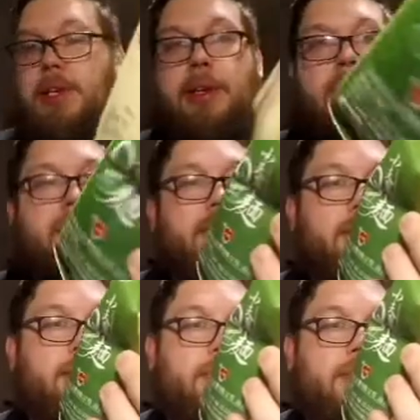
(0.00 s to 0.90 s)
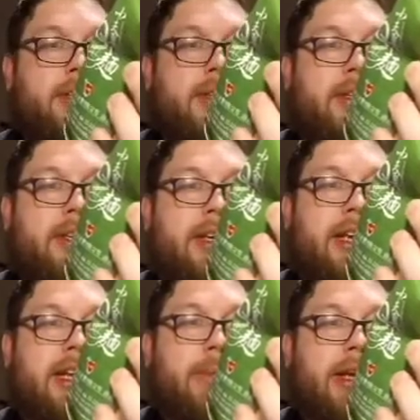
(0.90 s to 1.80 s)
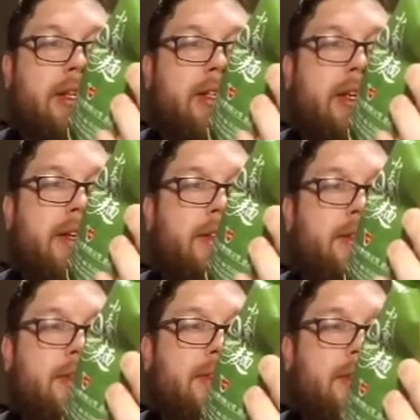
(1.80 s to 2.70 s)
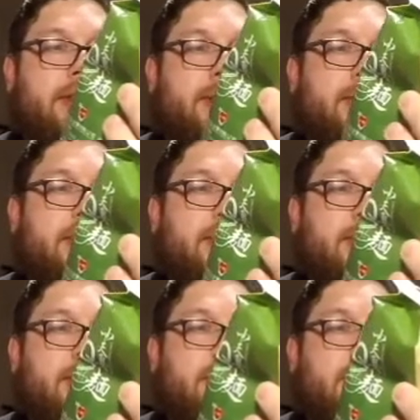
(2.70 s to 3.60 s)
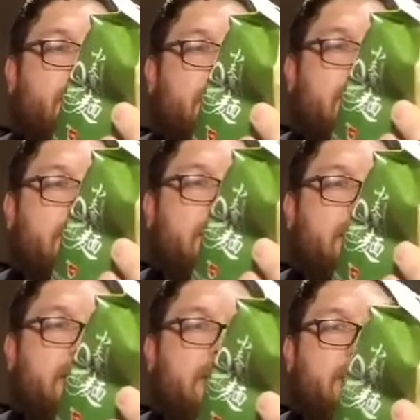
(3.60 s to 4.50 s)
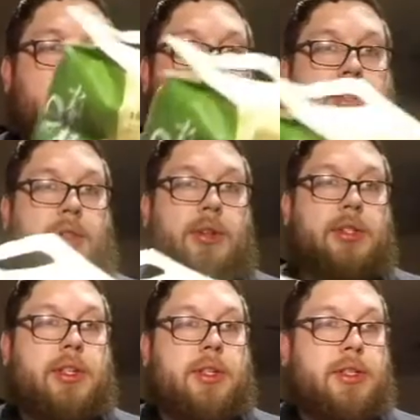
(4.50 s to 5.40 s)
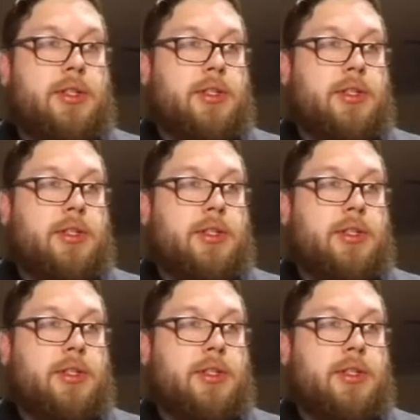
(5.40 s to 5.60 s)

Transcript: down there, anime style. But looks good.